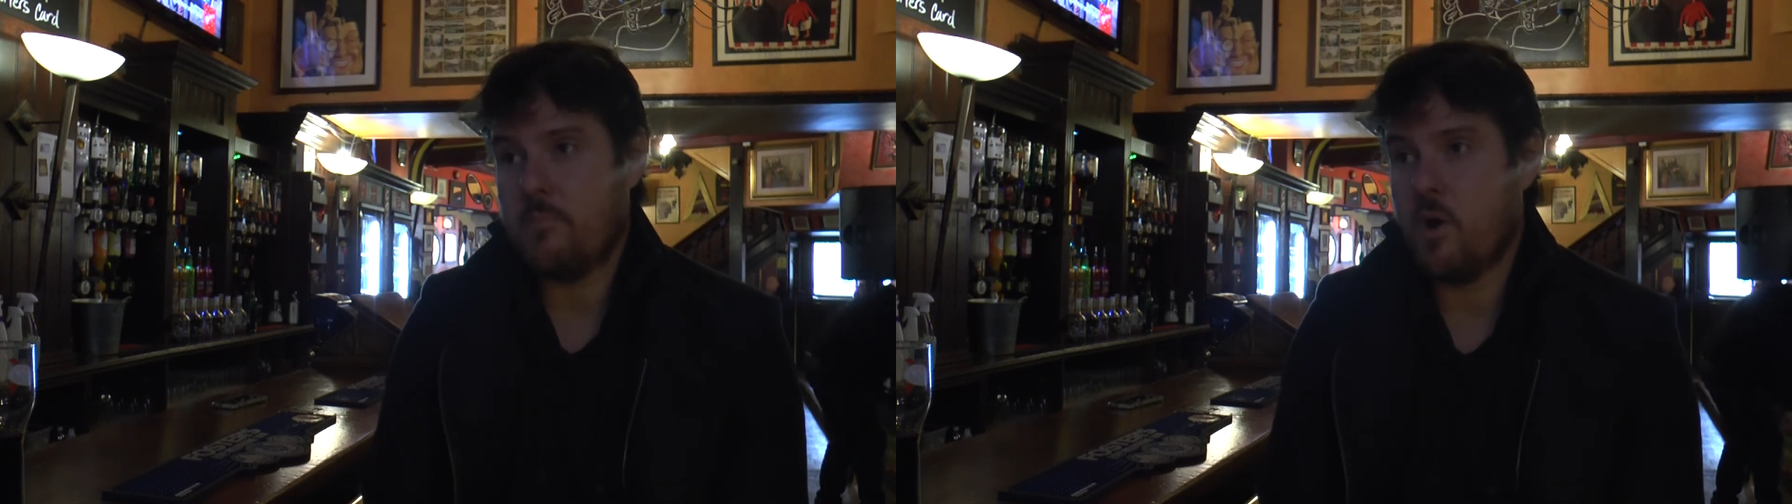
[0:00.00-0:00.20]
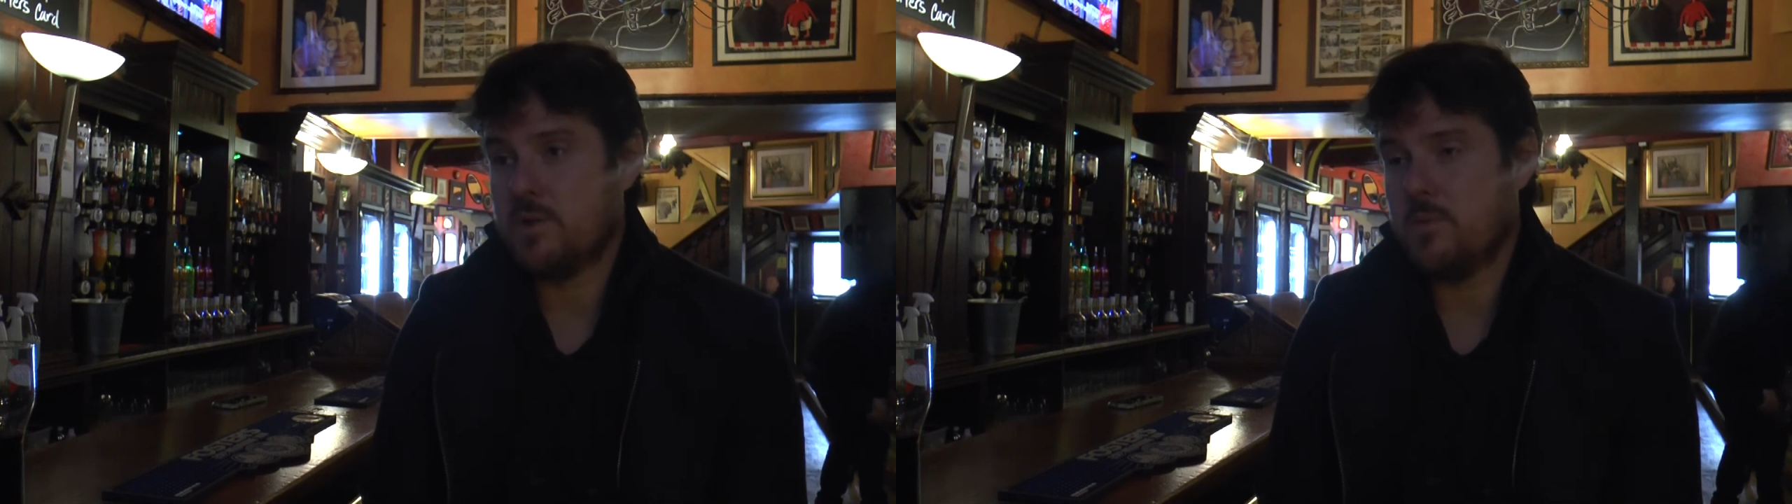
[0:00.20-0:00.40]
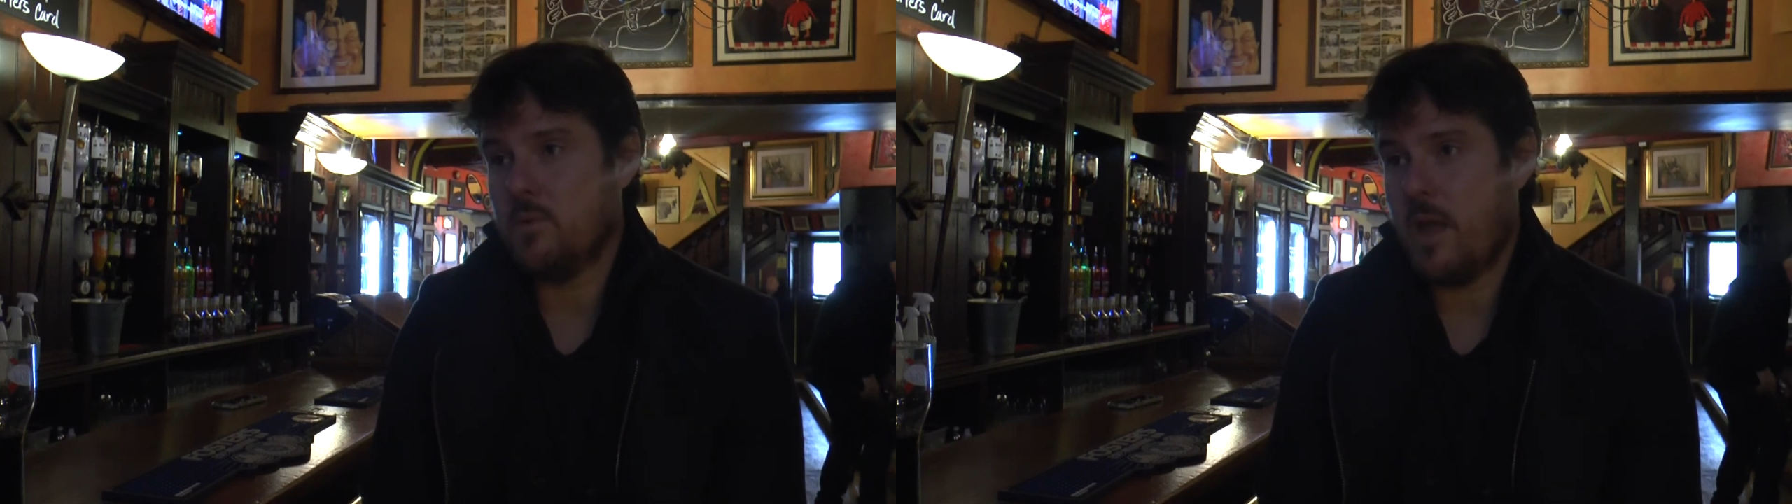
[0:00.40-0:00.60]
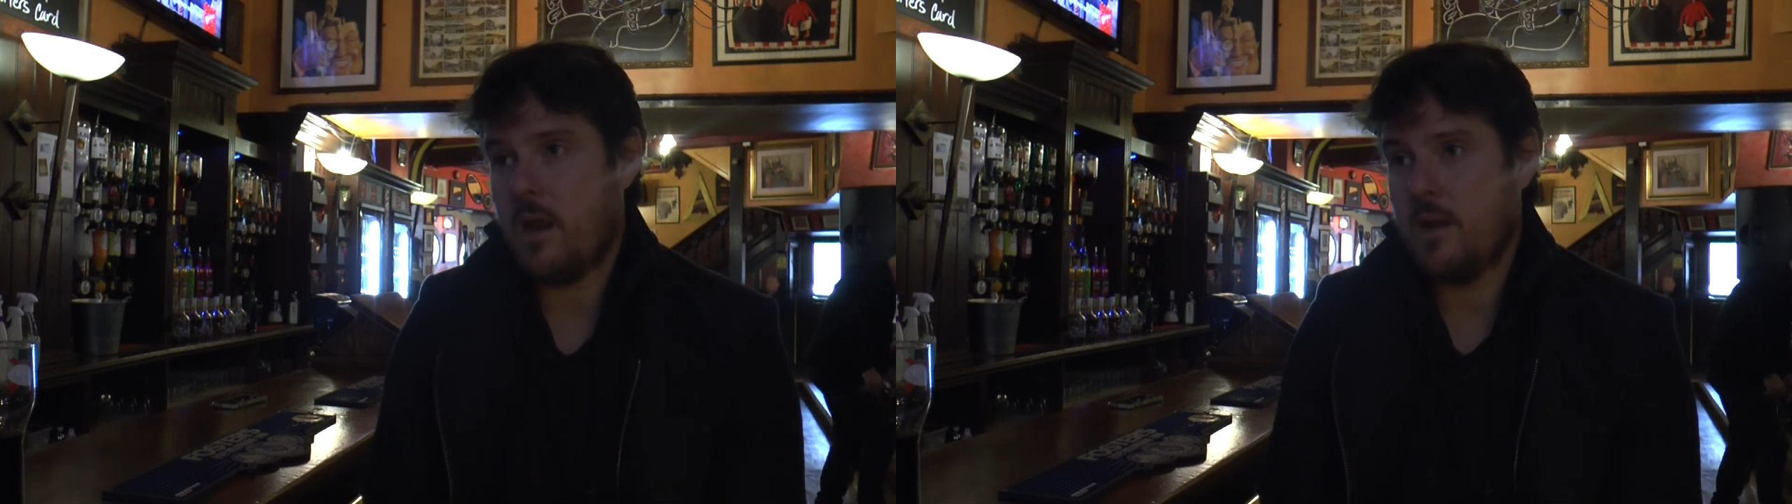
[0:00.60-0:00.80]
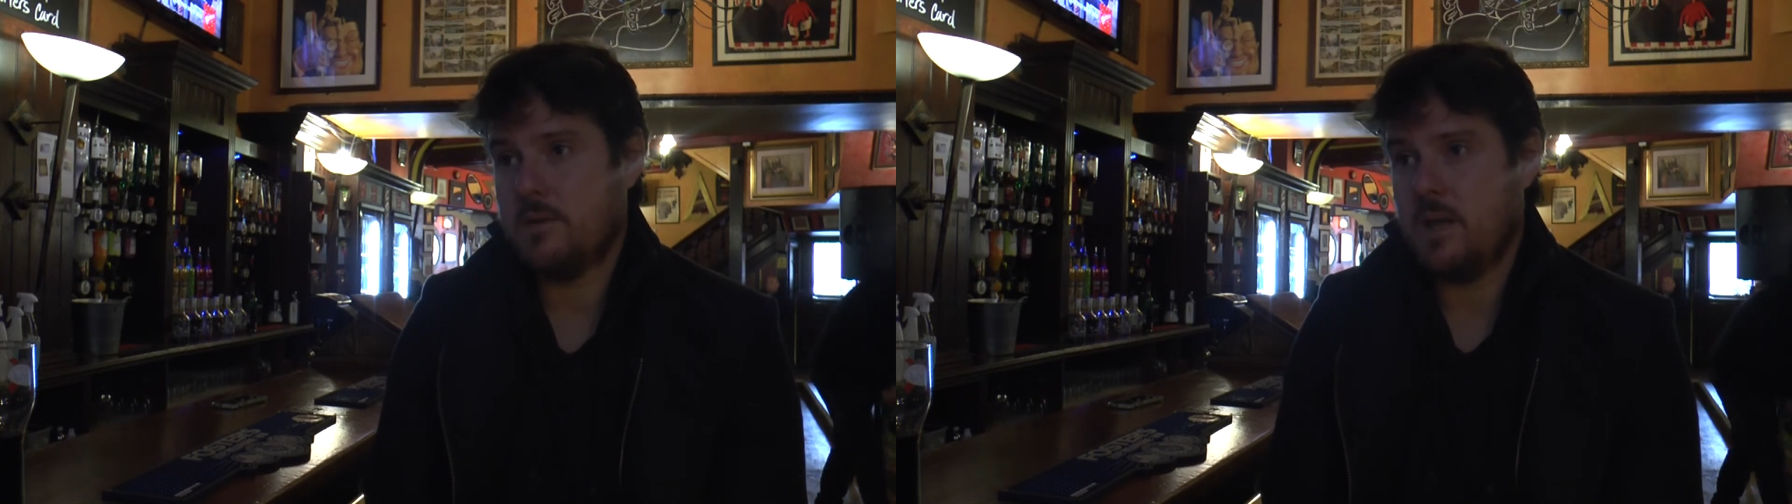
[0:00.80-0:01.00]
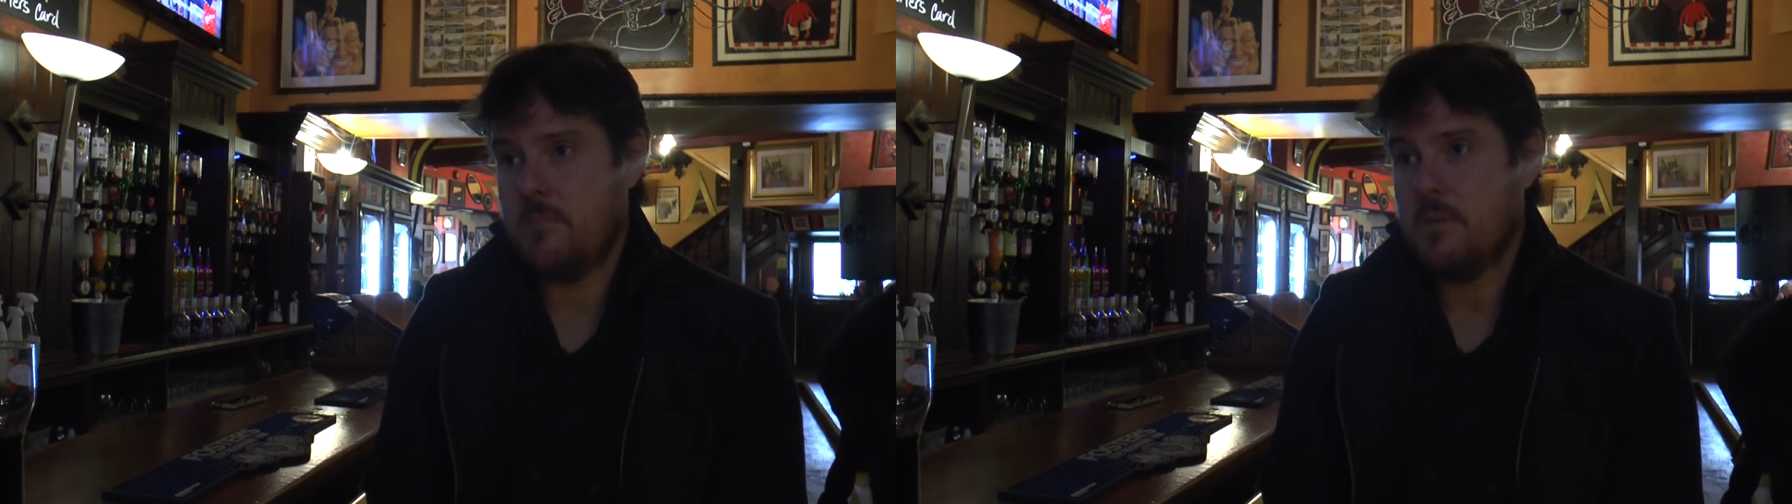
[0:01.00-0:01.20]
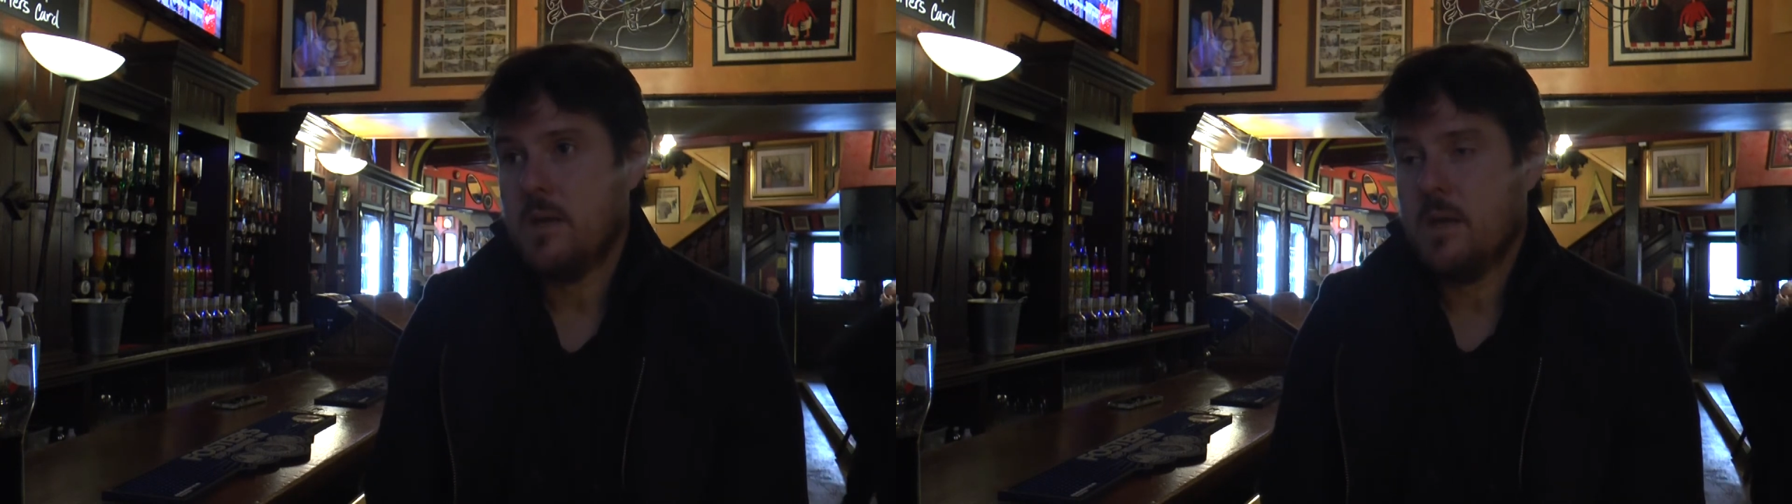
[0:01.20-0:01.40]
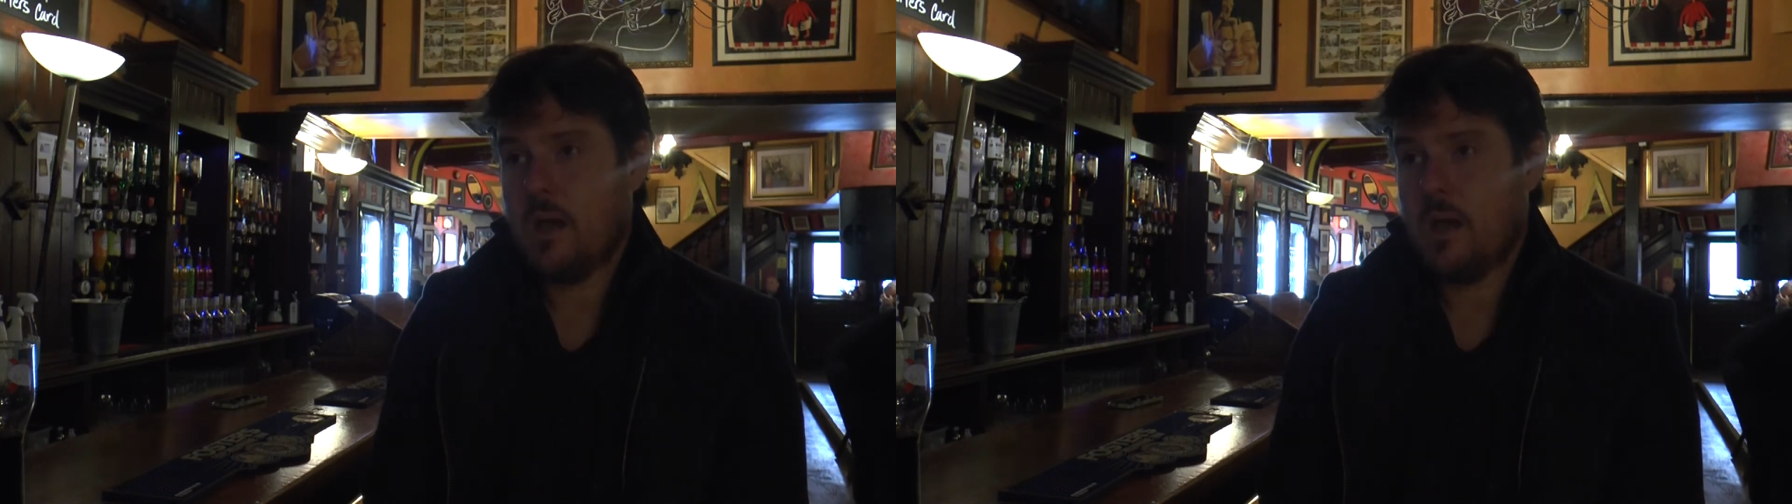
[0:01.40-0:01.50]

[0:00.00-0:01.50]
possible, that a team